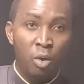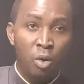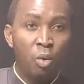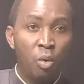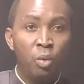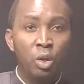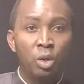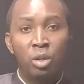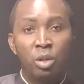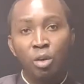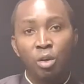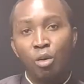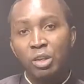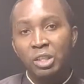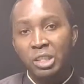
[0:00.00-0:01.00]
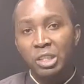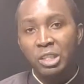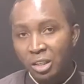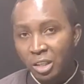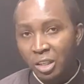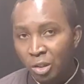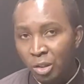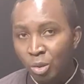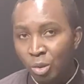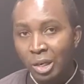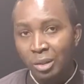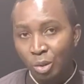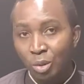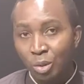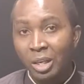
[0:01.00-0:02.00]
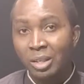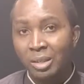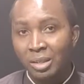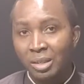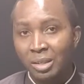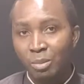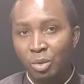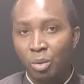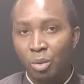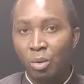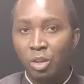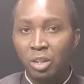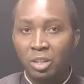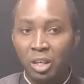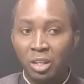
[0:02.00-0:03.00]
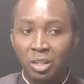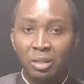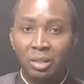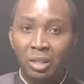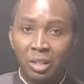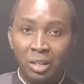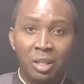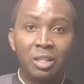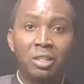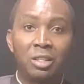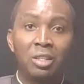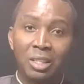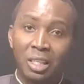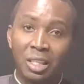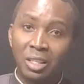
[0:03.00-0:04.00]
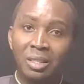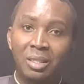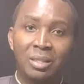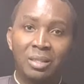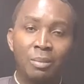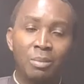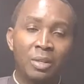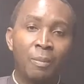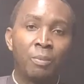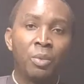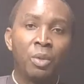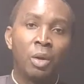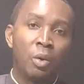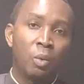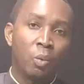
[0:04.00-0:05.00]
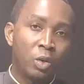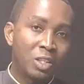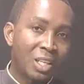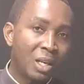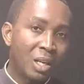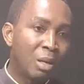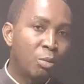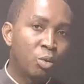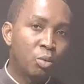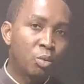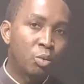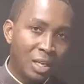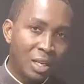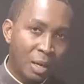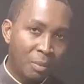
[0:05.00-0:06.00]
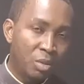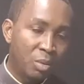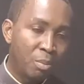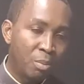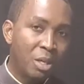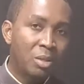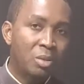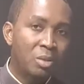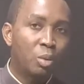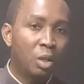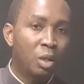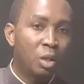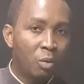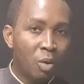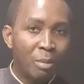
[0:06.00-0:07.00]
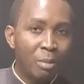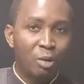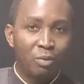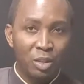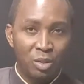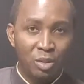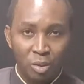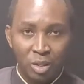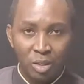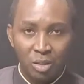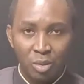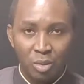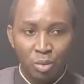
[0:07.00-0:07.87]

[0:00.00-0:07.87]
Or we think of intelligent tutoring systems or intelligent teaching systems, which can be able to adapt based on the requirement of a student.